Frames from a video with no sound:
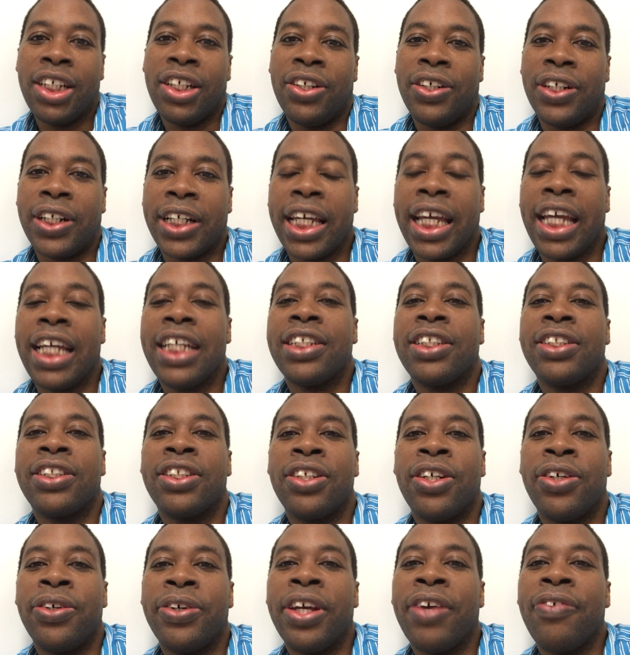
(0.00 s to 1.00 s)
Okay,
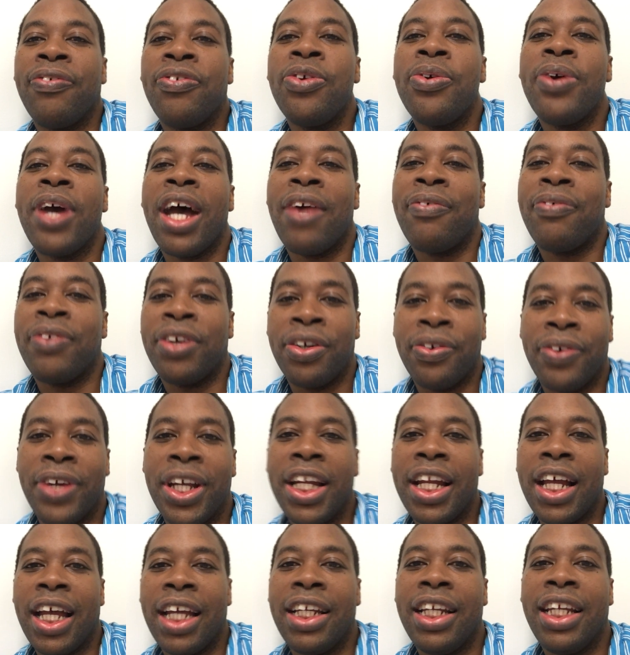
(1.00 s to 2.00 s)
so if you have a
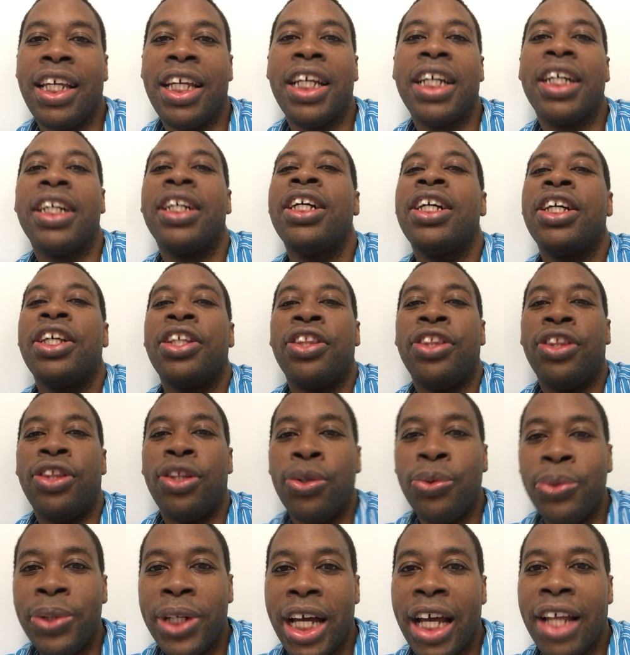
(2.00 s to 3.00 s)
great idea,
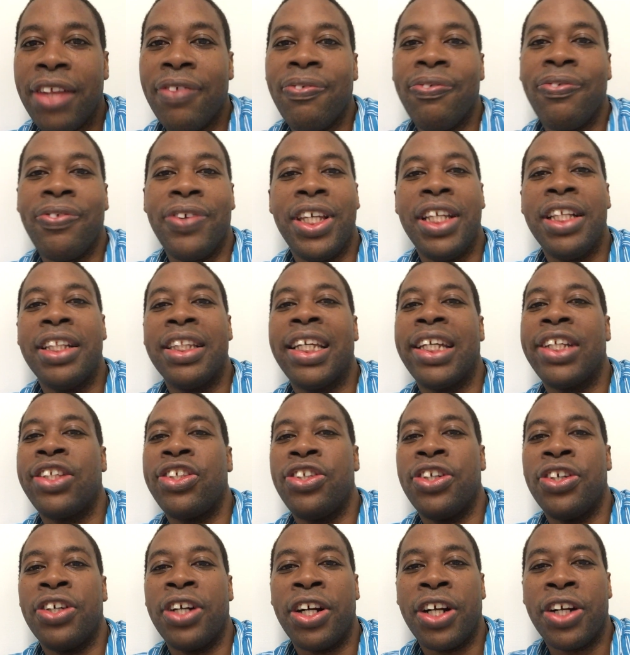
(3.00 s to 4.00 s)
do not feel
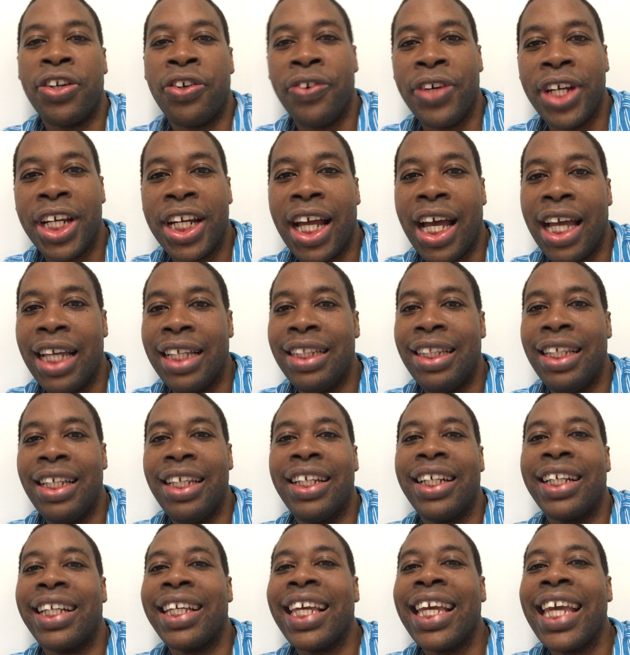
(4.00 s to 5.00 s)
that your great
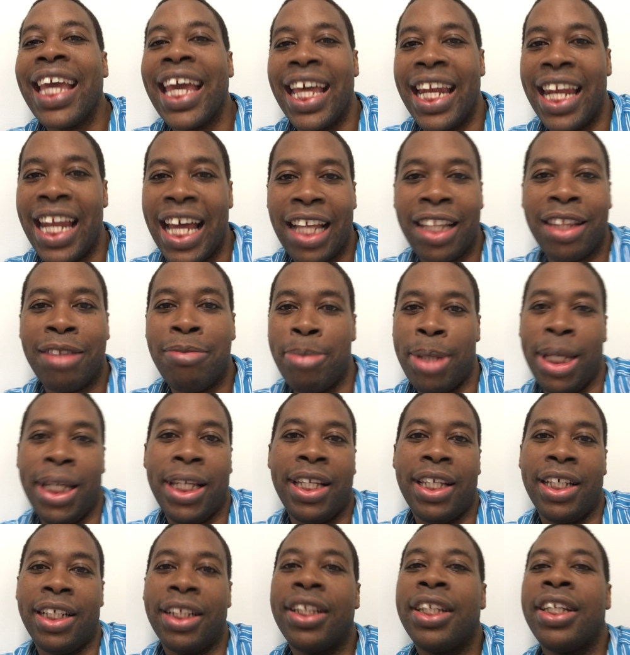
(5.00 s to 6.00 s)
idea cannot
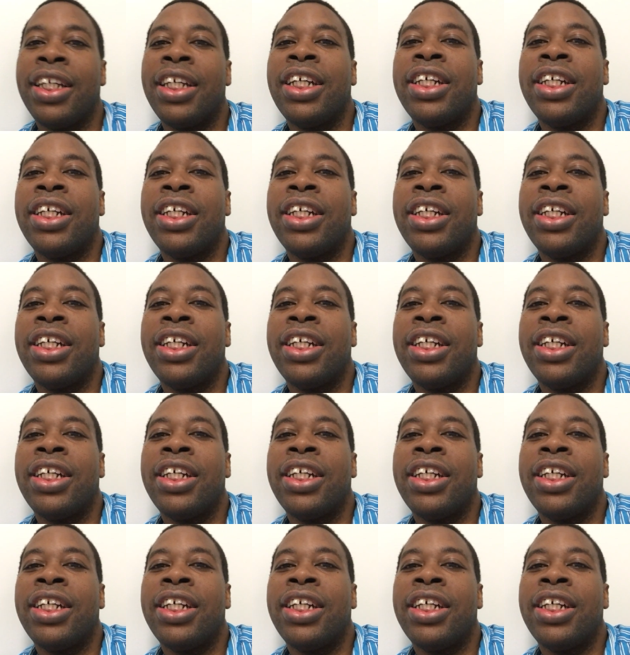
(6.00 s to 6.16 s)
make it.